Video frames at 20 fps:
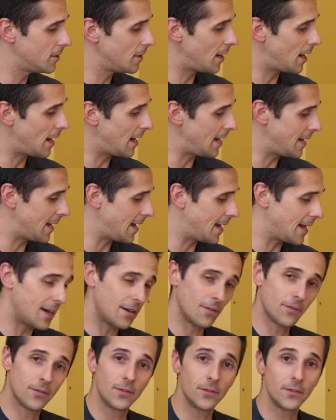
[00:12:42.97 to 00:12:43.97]
I
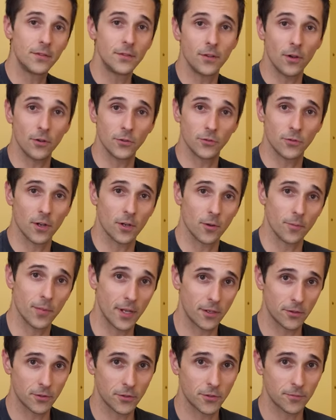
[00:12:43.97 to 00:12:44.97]
have those rudder
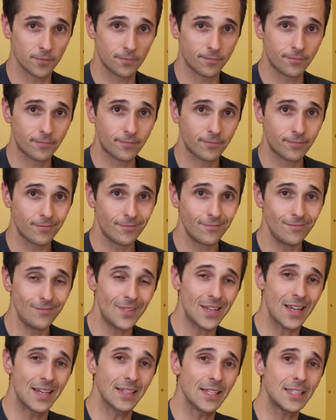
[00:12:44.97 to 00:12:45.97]
pedals.
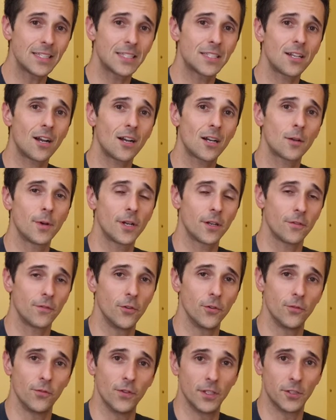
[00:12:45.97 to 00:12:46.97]
And let's talk about a
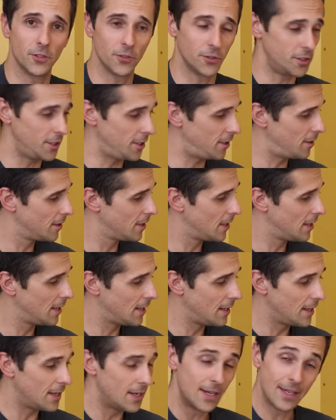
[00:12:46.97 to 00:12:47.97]
few features here.
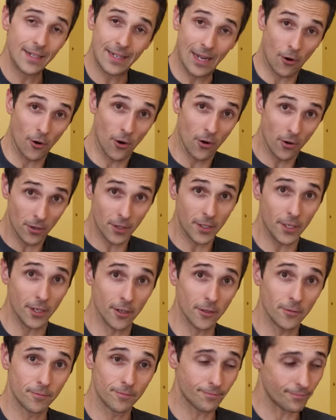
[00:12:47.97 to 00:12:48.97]
Now,
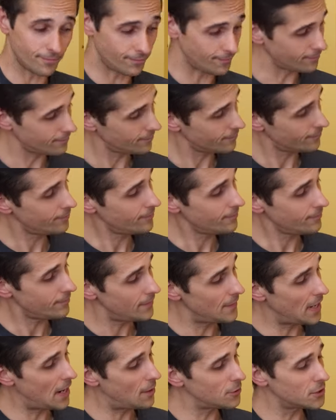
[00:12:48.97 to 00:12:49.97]
earlier,
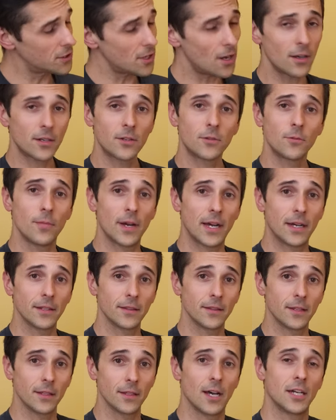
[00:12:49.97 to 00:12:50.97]
I was talking about
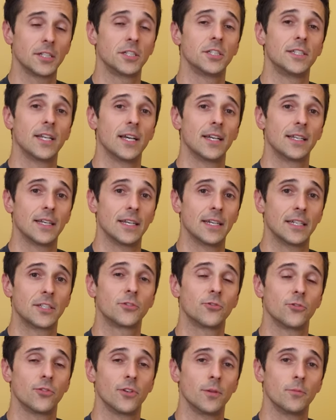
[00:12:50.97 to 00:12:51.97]
the Logitech
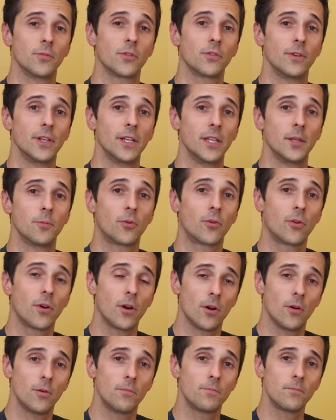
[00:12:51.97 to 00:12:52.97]
Extreme 3D
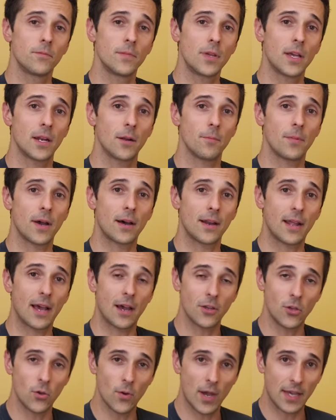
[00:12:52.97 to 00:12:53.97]
Pro and about how
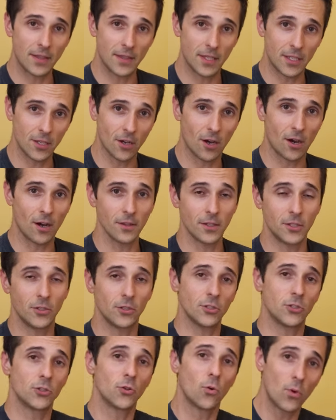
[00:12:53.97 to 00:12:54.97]
you had the yaw, that you
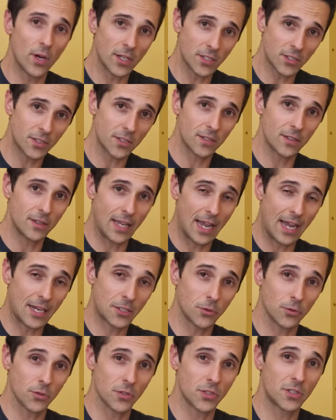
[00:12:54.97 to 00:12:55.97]
could twist the
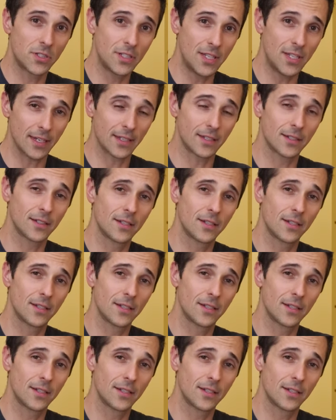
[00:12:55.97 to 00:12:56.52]
actual stick.